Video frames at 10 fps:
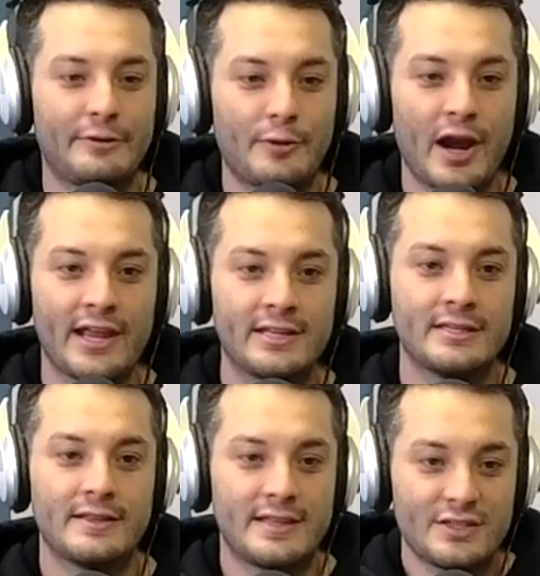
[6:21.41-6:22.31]
Ryan,
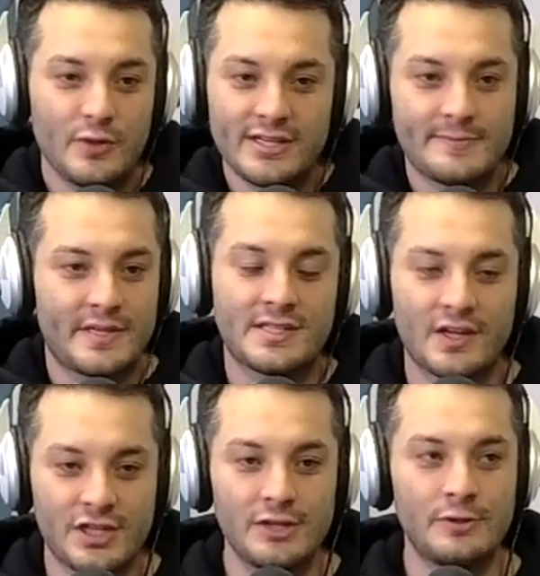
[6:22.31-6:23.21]
this week has been
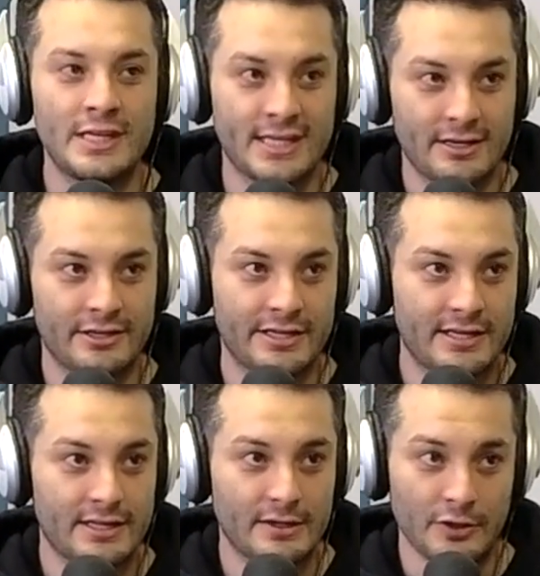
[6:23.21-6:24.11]
such a unique here and
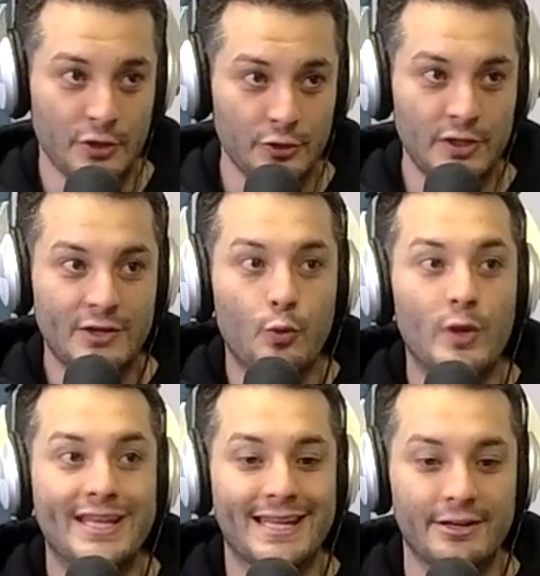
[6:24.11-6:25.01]
unique
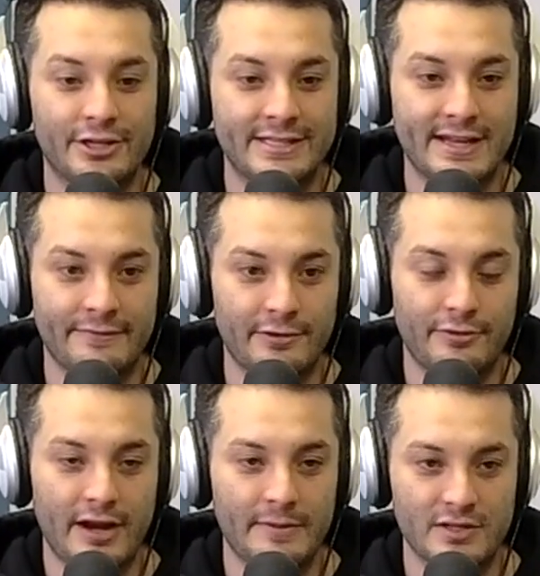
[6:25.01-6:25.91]
week here in Denver,
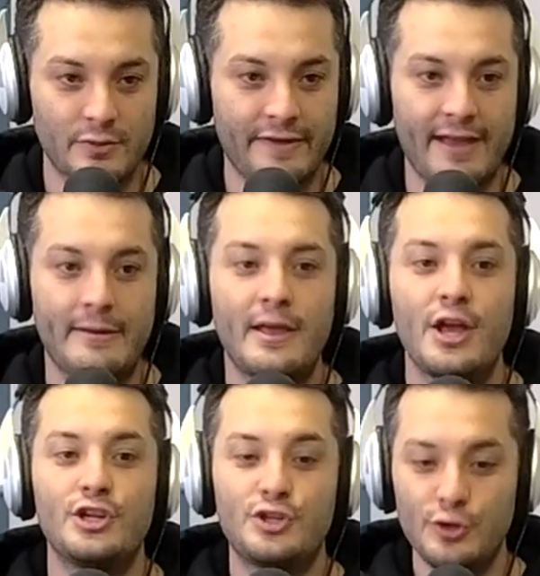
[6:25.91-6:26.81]
right? Because we've had
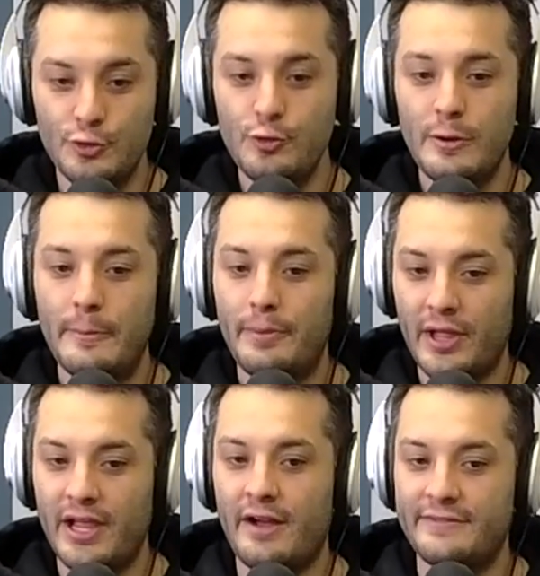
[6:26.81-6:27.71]
two
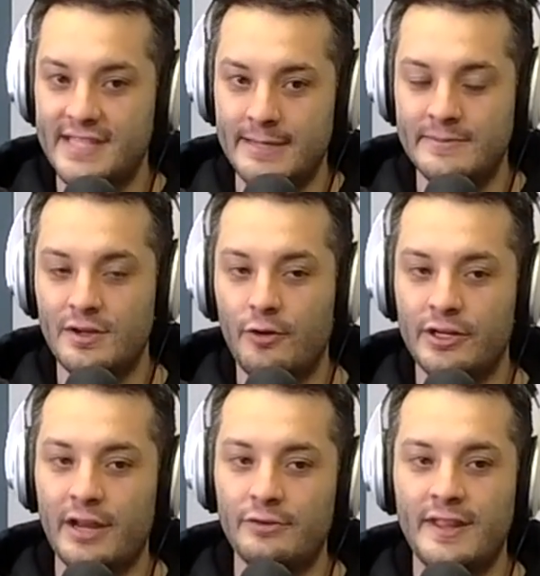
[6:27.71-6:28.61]
playoff teams going.
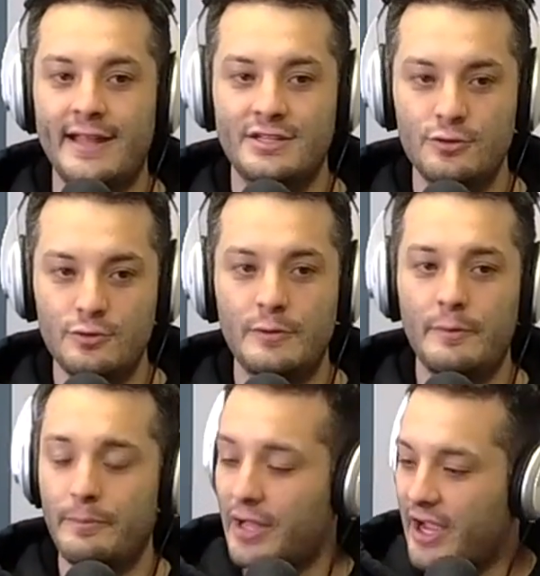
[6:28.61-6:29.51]
Not only that, two
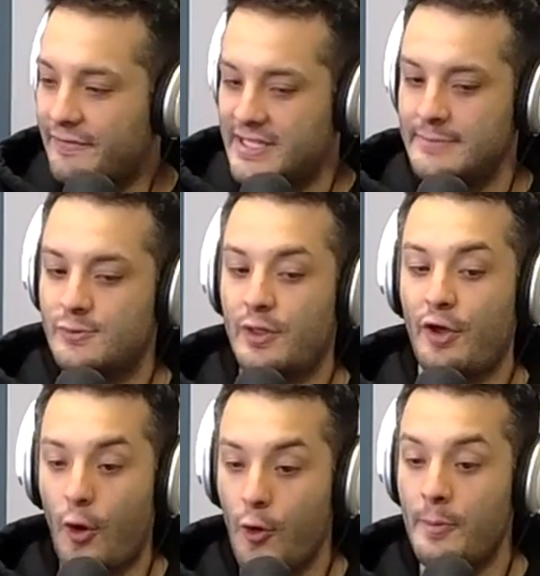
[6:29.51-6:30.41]
playoff teams with
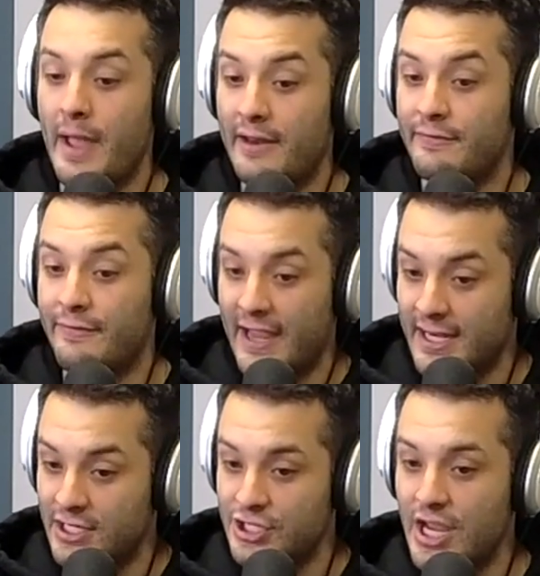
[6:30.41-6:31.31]
home
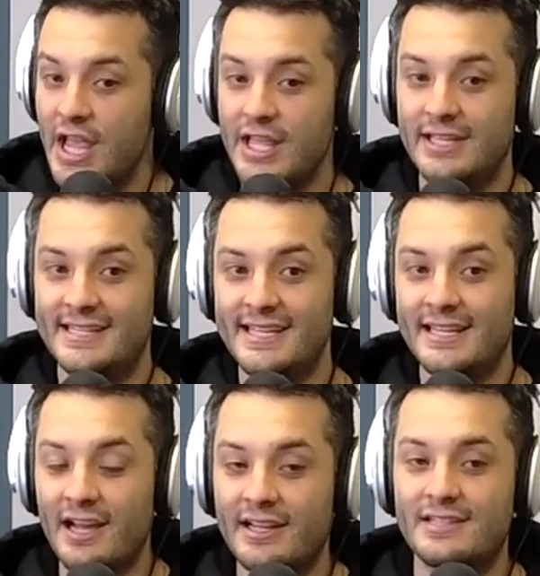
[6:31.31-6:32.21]
advantage. You see the
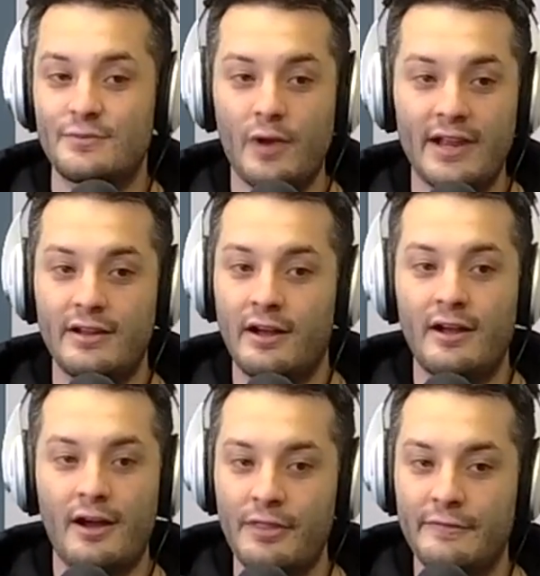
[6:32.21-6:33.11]
Nuggets right
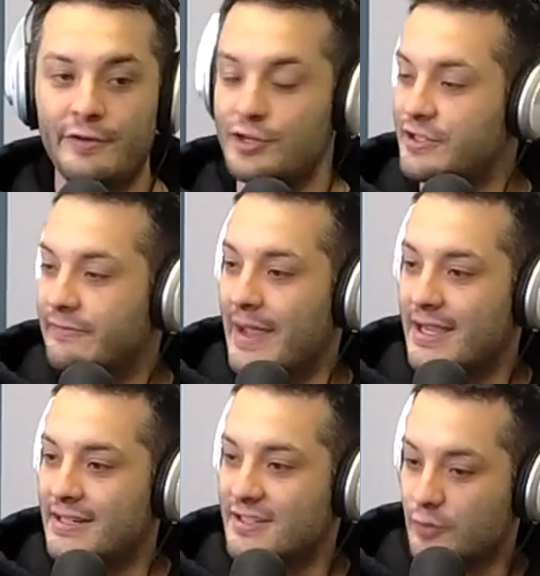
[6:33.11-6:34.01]
uh, on the verge of
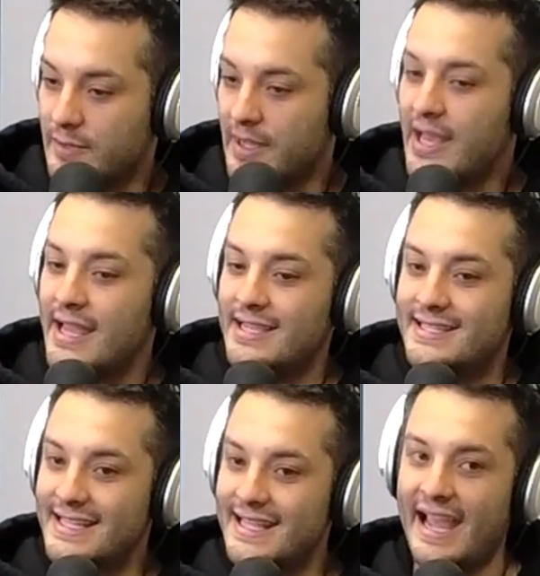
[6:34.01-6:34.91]
making a sweep. You
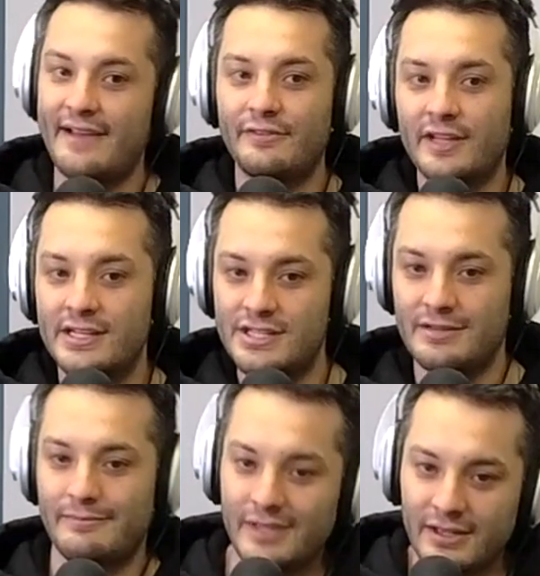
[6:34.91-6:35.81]
see the Avalanche.
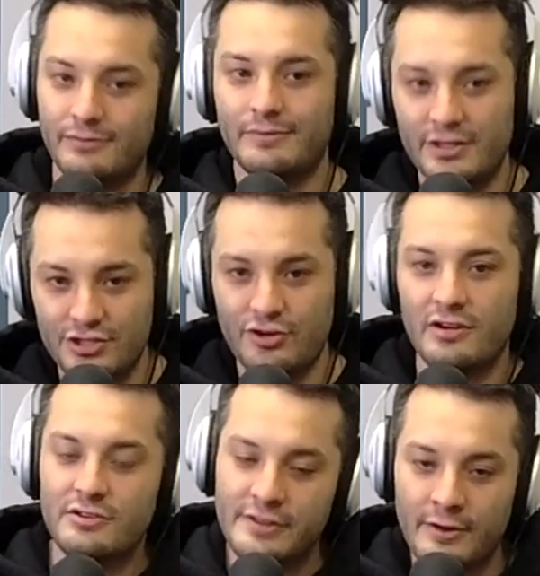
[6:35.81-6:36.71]
You know they're
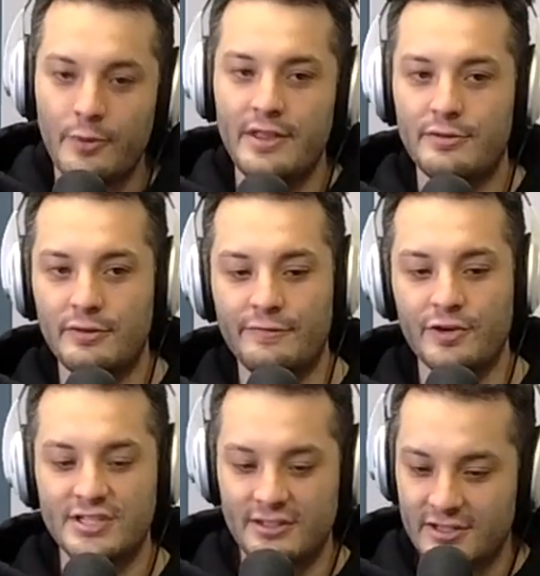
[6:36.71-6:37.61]
struggling their way through the
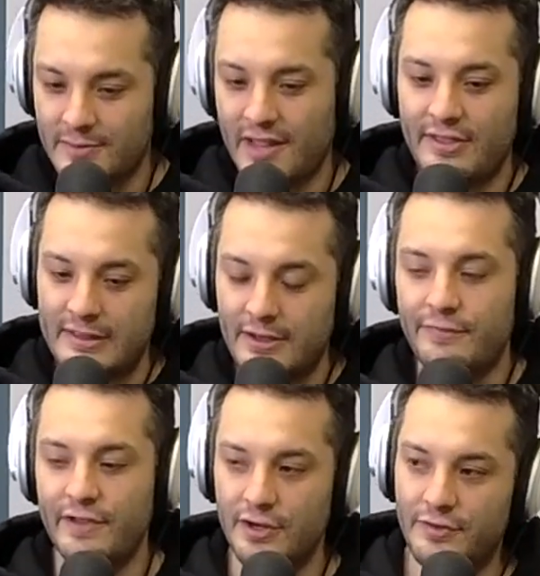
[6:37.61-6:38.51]
first series, but I think they'll
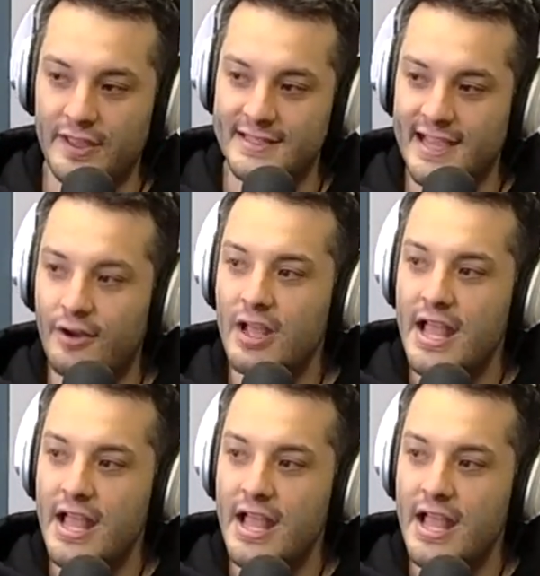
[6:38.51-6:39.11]
figure things out.